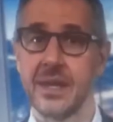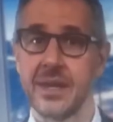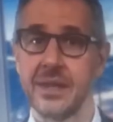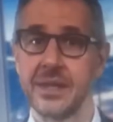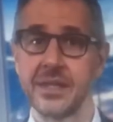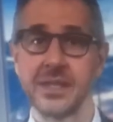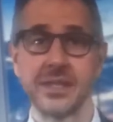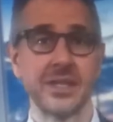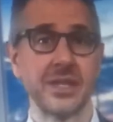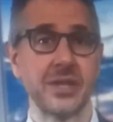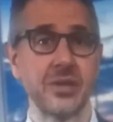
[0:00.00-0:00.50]
This
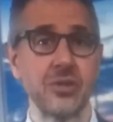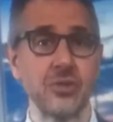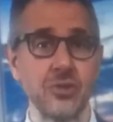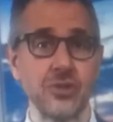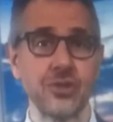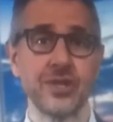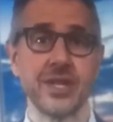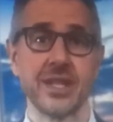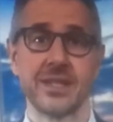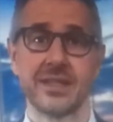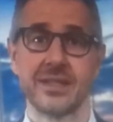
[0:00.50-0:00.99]
is a
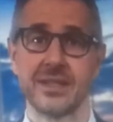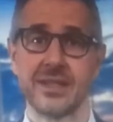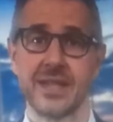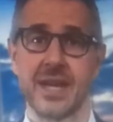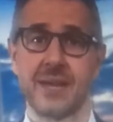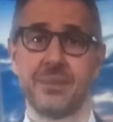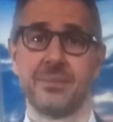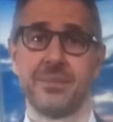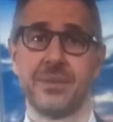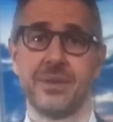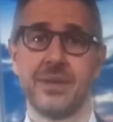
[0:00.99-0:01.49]
crucial
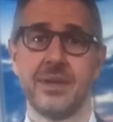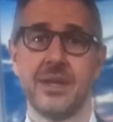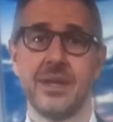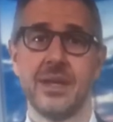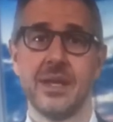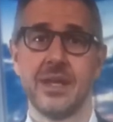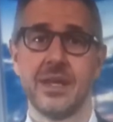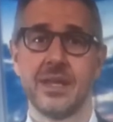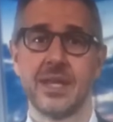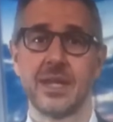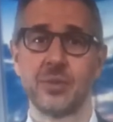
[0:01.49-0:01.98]
step
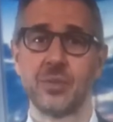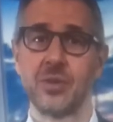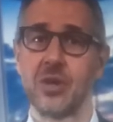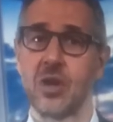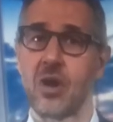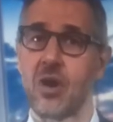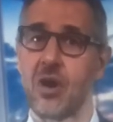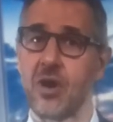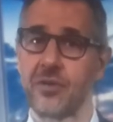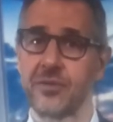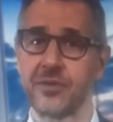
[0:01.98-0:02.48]
that will
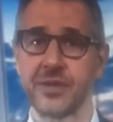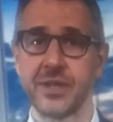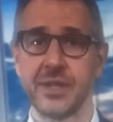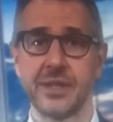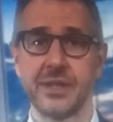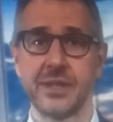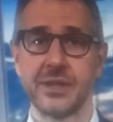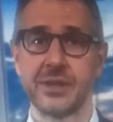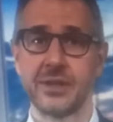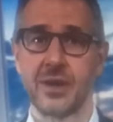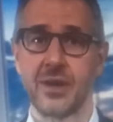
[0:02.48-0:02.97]
often
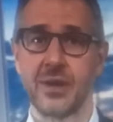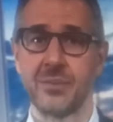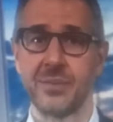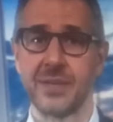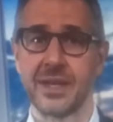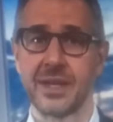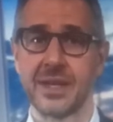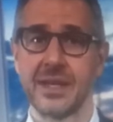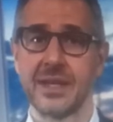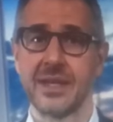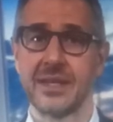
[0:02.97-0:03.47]
determine
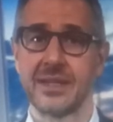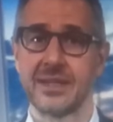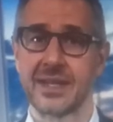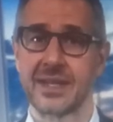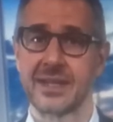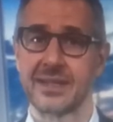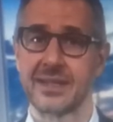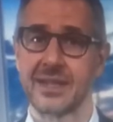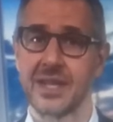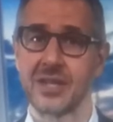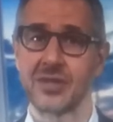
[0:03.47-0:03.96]

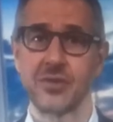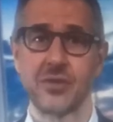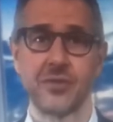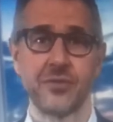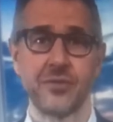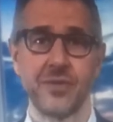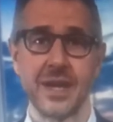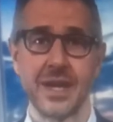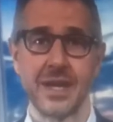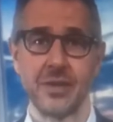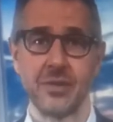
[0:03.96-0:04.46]
success or
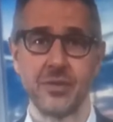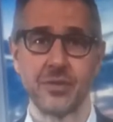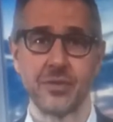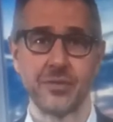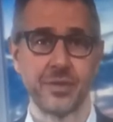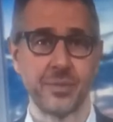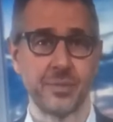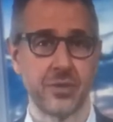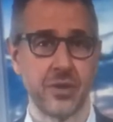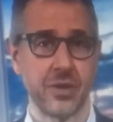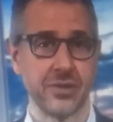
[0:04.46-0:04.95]
failure of
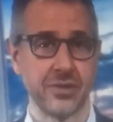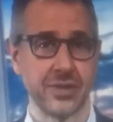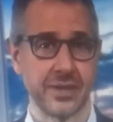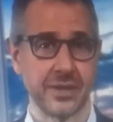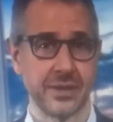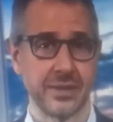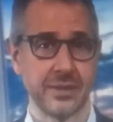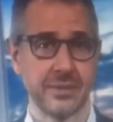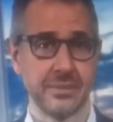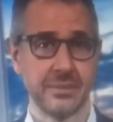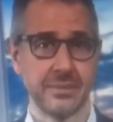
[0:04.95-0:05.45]
the
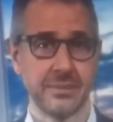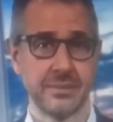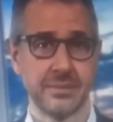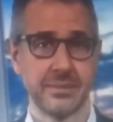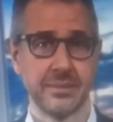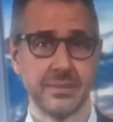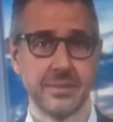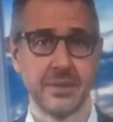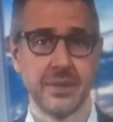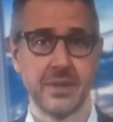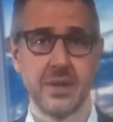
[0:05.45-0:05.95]
project.
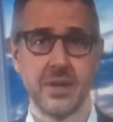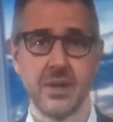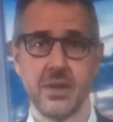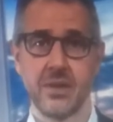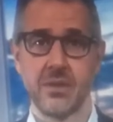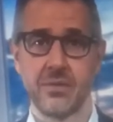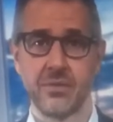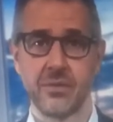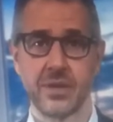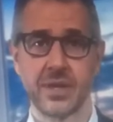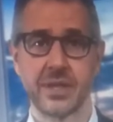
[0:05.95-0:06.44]

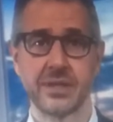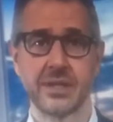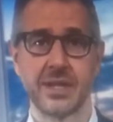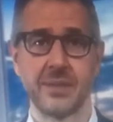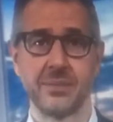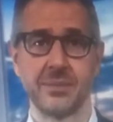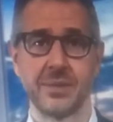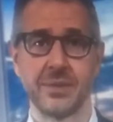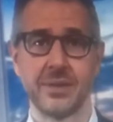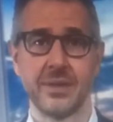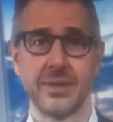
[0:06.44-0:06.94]
For
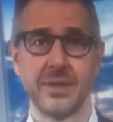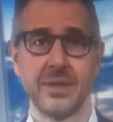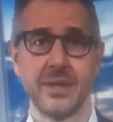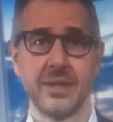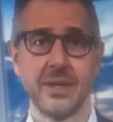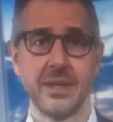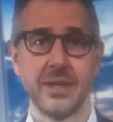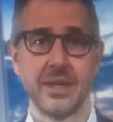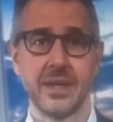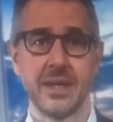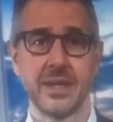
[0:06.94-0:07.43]
example,
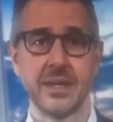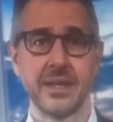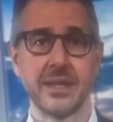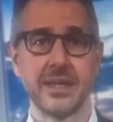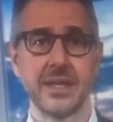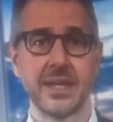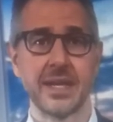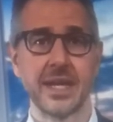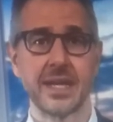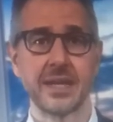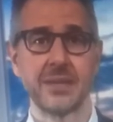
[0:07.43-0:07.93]
in the
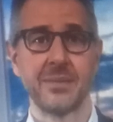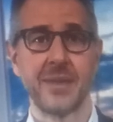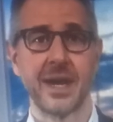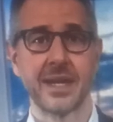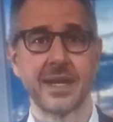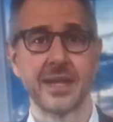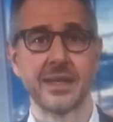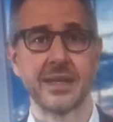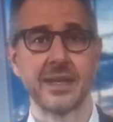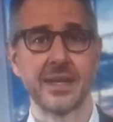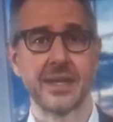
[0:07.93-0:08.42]
direct
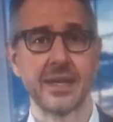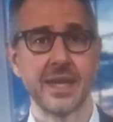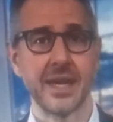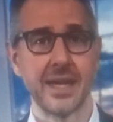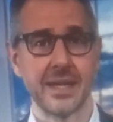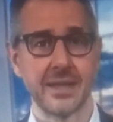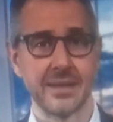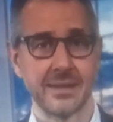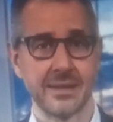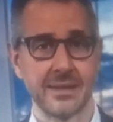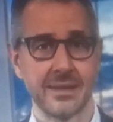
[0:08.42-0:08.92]
marketing
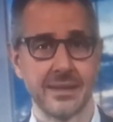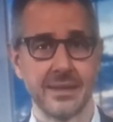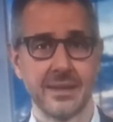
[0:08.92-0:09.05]
case,